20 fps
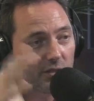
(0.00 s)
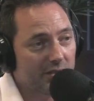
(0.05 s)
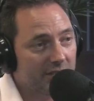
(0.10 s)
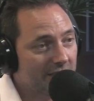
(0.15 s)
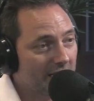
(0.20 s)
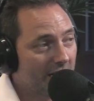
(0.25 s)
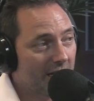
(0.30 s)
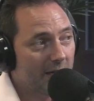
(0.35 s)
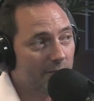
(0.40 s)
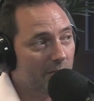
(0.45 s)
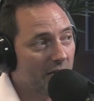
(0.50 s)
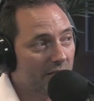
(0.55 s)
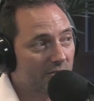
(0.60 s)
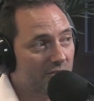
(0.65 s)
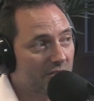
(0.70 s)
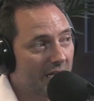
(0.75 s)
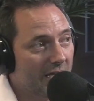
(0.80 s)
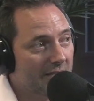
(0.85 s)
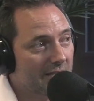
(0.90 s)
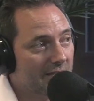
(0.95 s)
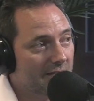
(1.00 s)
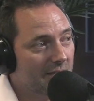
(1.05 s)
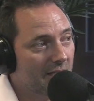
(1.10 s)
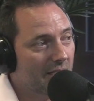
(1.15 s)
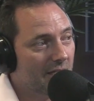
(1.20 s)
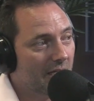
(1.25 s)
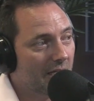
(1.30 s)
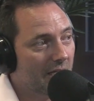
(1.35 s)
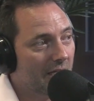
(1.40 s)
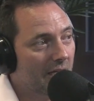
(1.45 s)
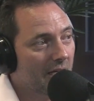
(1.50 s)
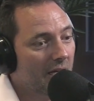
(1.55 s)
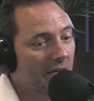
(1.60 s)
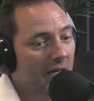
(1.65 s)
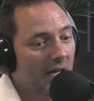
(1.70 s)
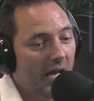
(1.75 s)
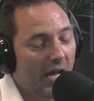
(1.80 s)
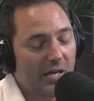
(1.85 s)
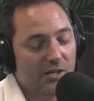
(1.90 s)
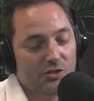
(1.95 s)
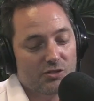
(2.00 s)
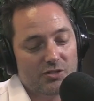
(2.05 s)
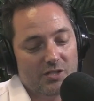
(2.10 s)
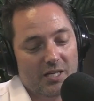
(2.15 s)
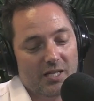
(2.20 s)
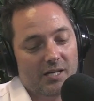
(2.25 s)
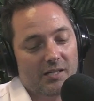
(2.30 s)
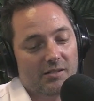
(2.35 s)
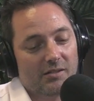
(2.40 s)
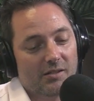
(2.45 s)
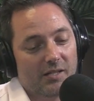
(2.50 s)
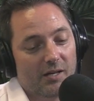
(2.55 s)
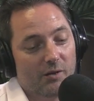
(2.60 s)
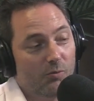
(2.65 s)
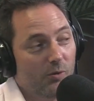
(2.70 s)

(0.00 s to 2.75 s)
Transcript: the time outside the city, and you see it and you're like,